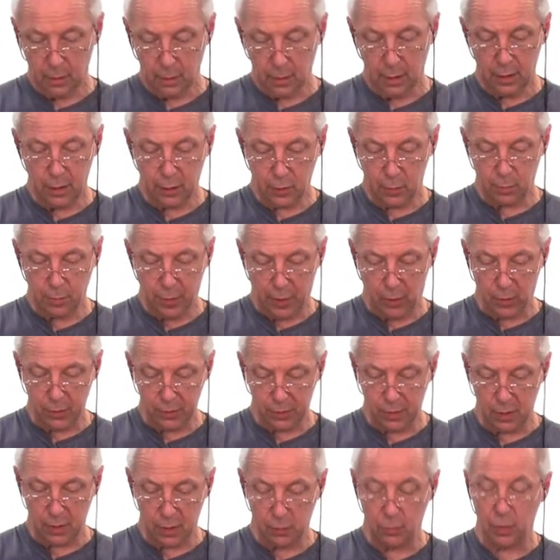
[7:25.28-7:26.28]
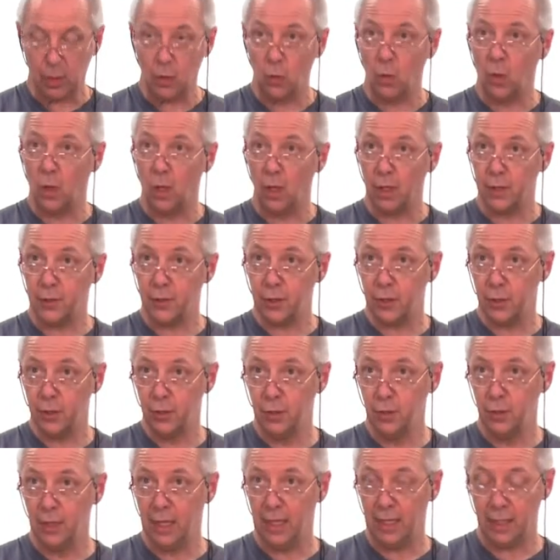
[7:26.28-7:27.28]
Each bolt is going to require
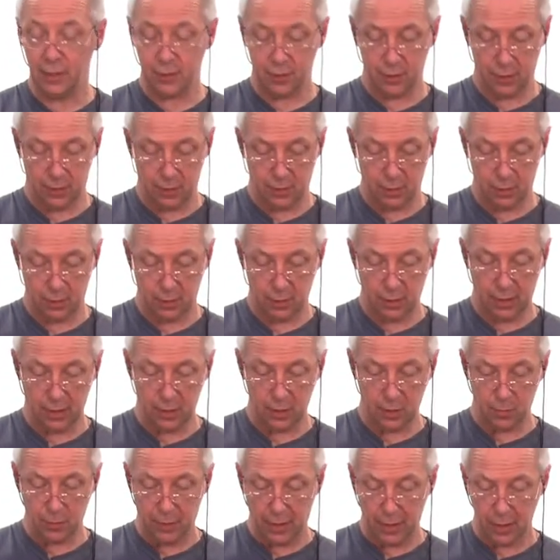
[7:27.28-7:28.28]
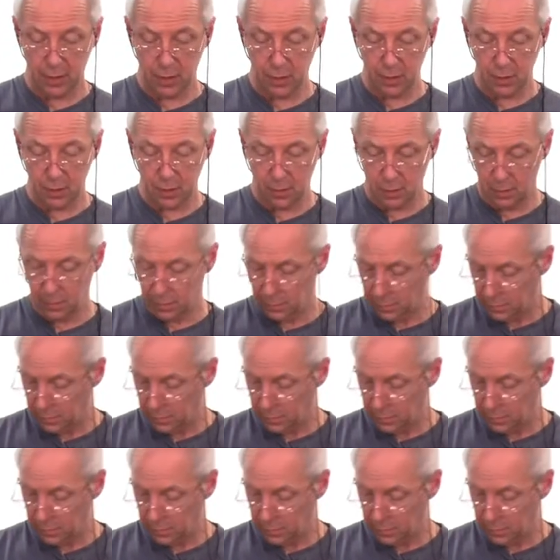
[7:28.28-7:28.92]
2 nuts as spacers.